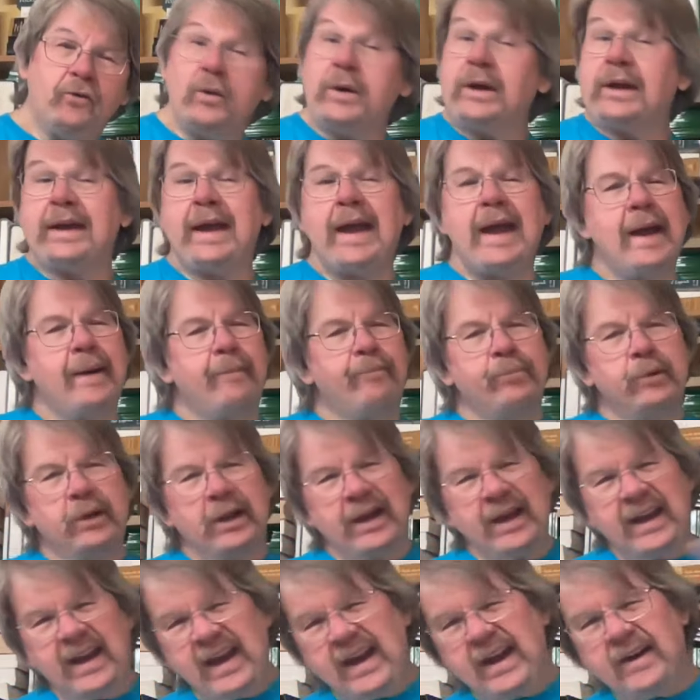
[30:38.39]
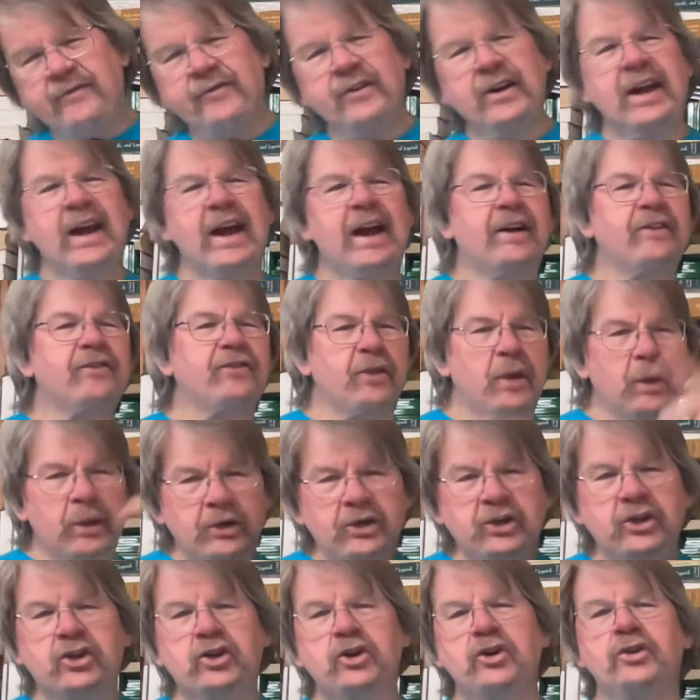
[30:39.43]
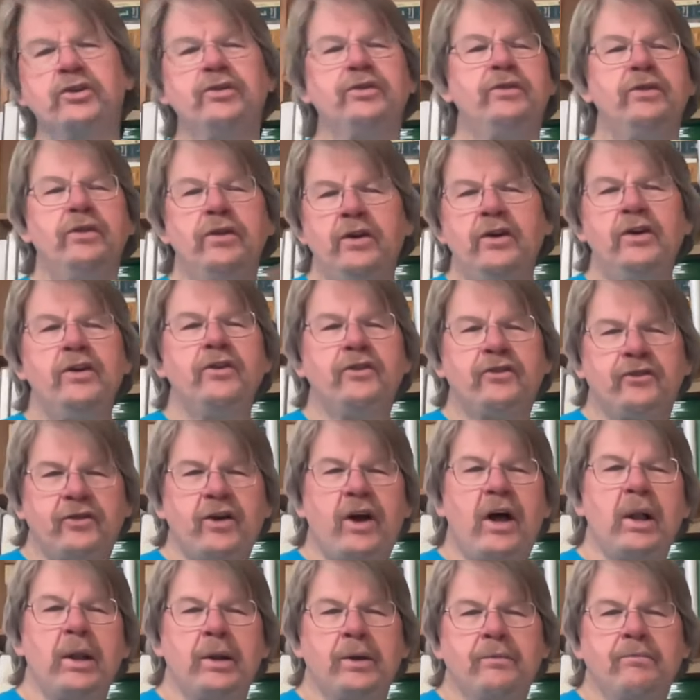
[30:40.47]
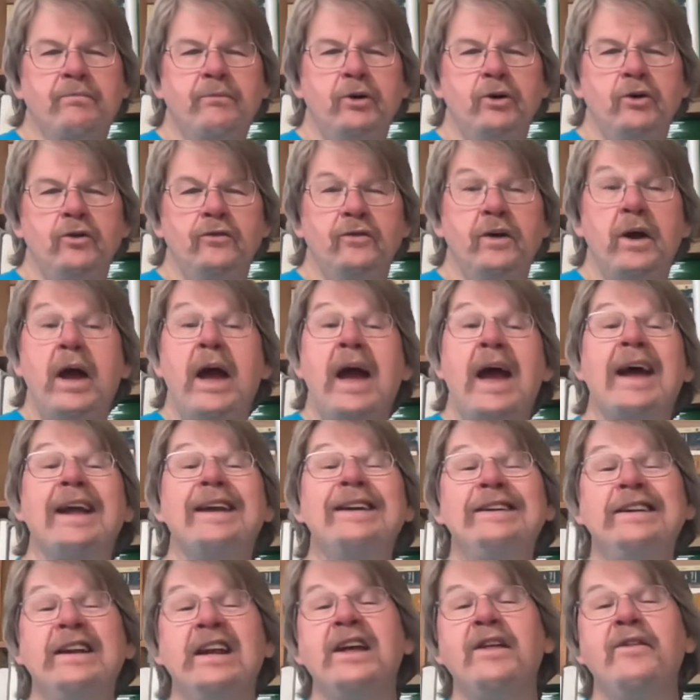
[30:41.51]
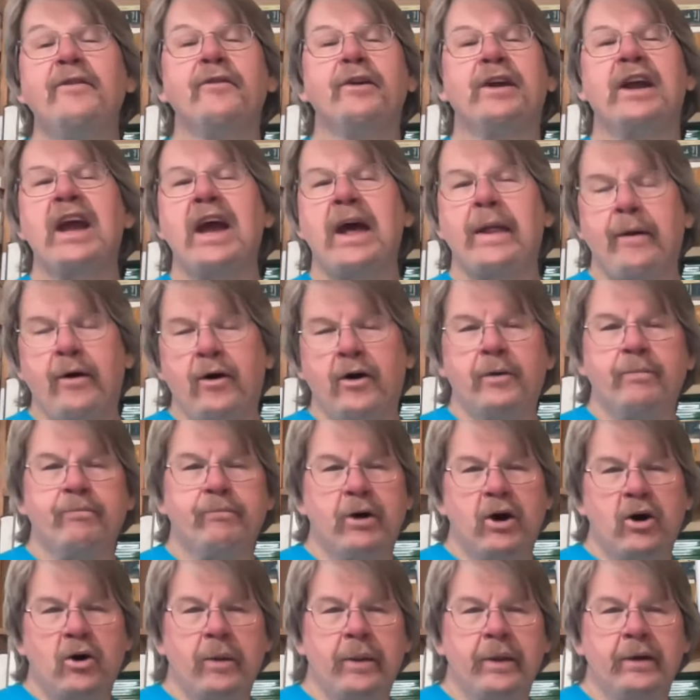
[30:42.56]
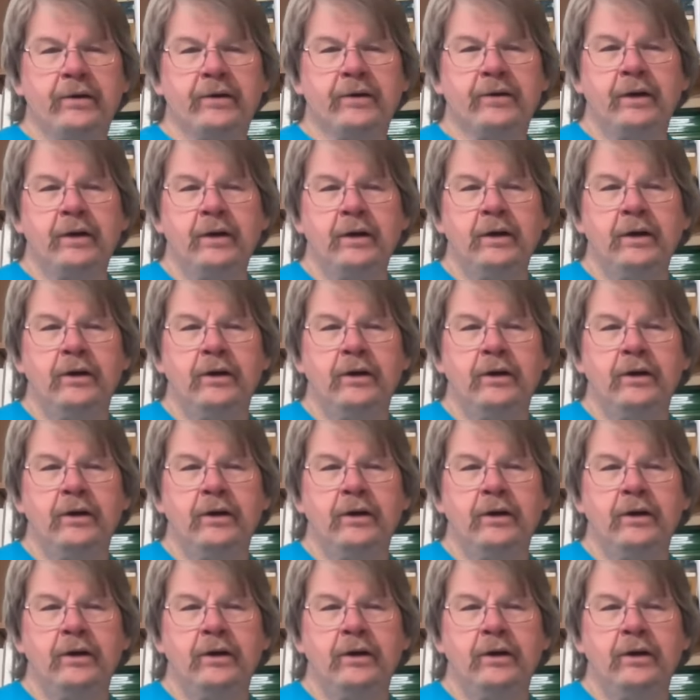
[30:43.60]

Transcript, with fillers: We can't play every excellent, good, solid move, and neither can our opponent.